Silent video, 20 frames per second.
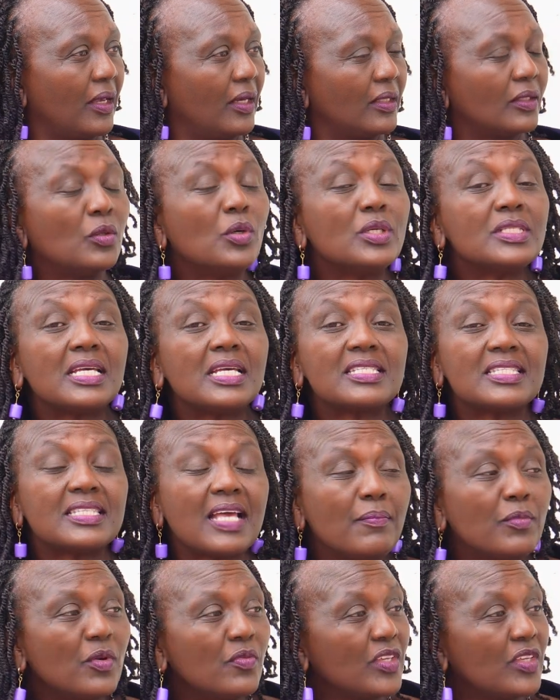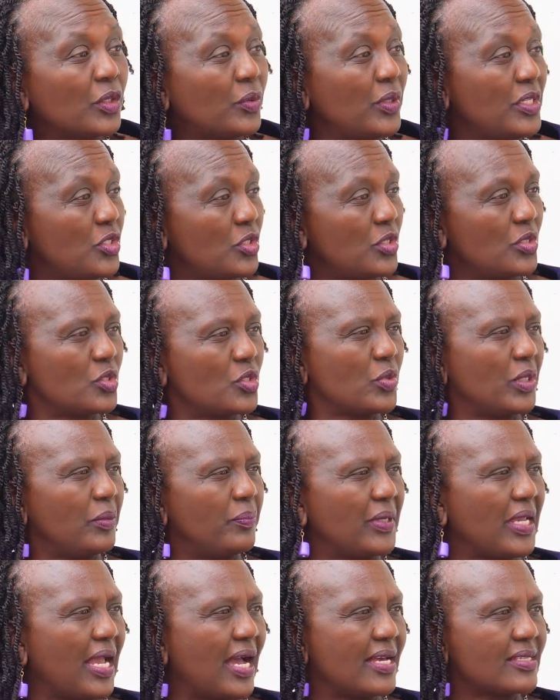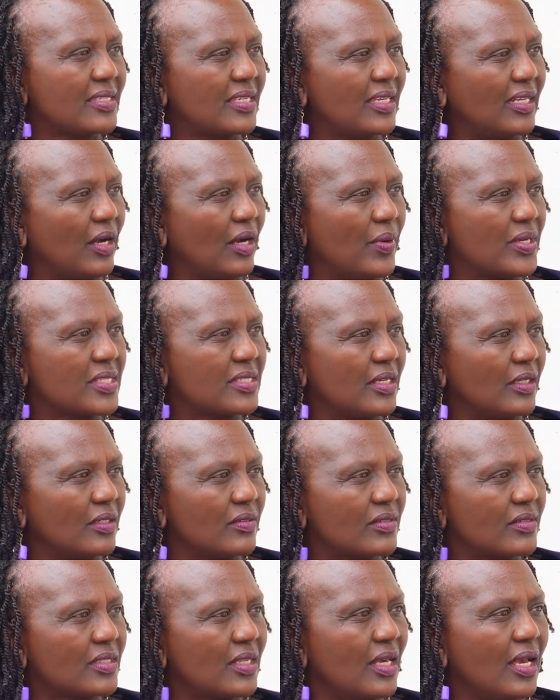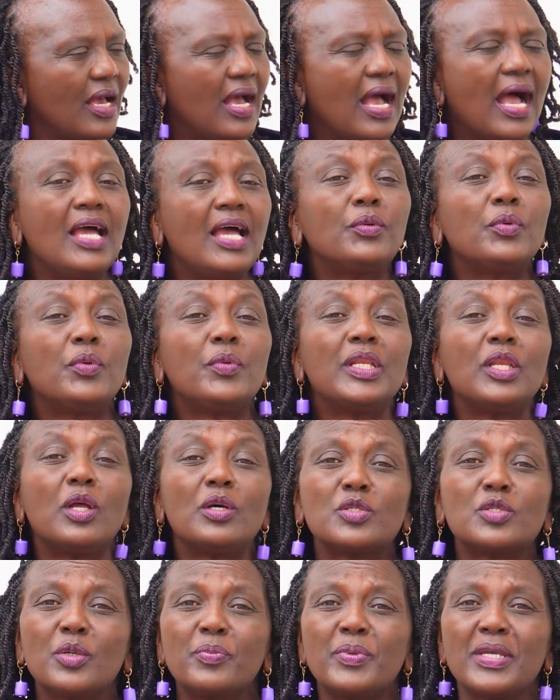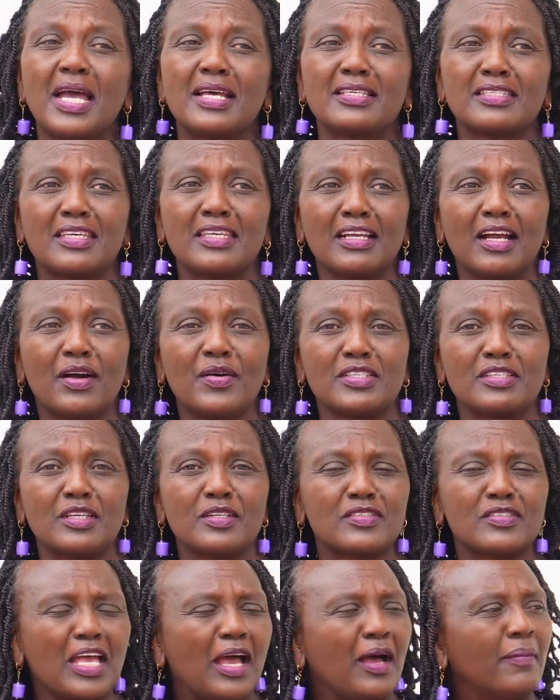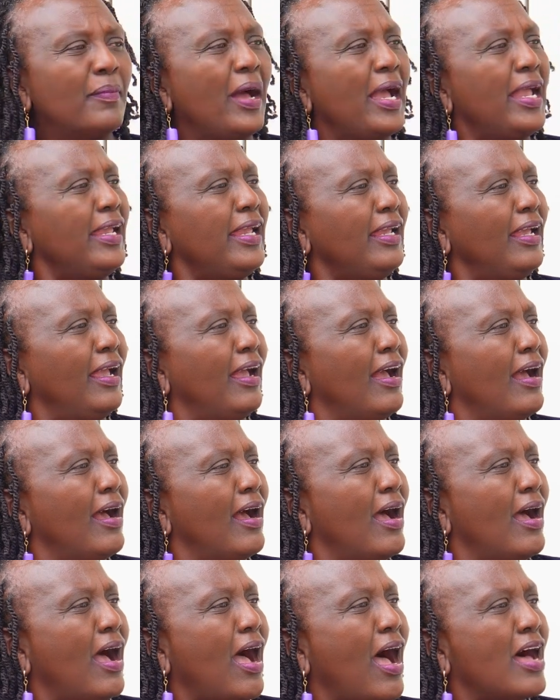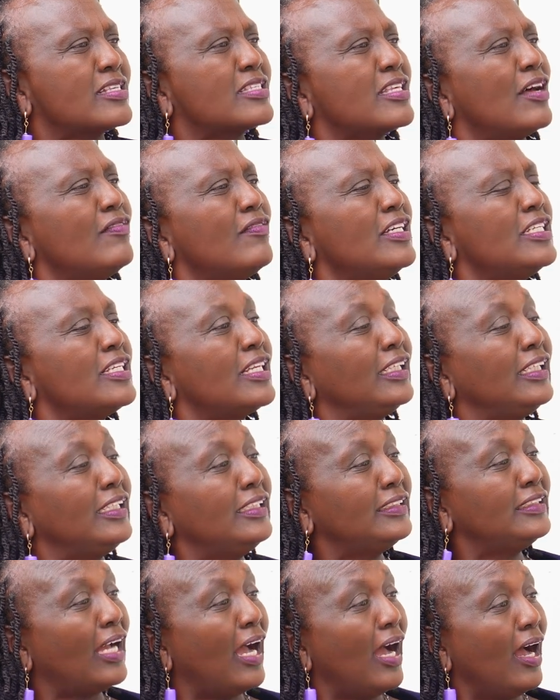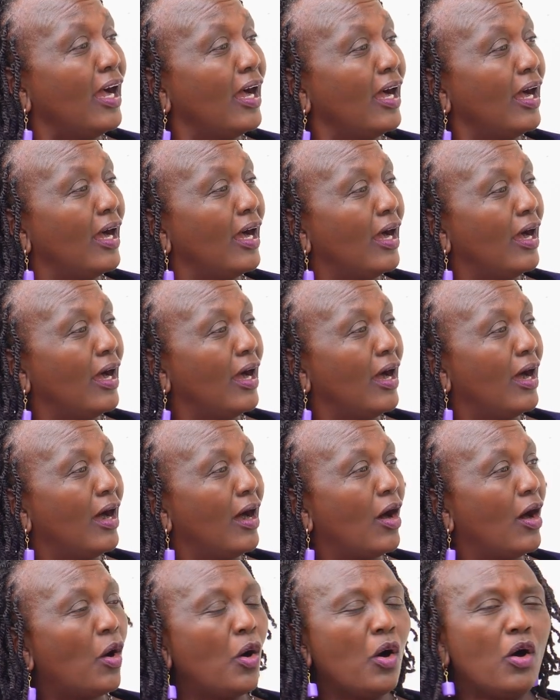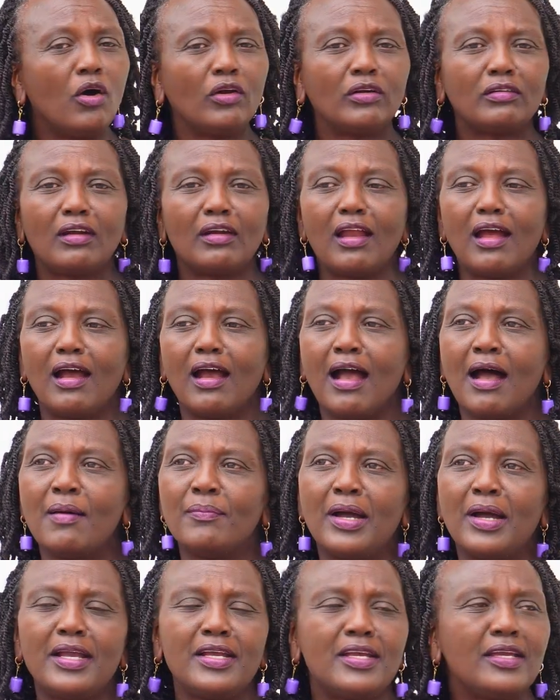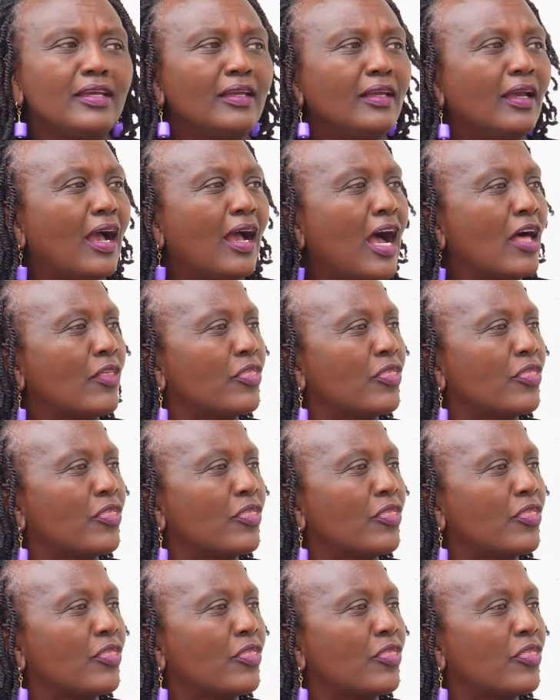Those are some of the questions we'll be asking ourselves. And we will also be asking ourselves, am I a servant leader, or am I a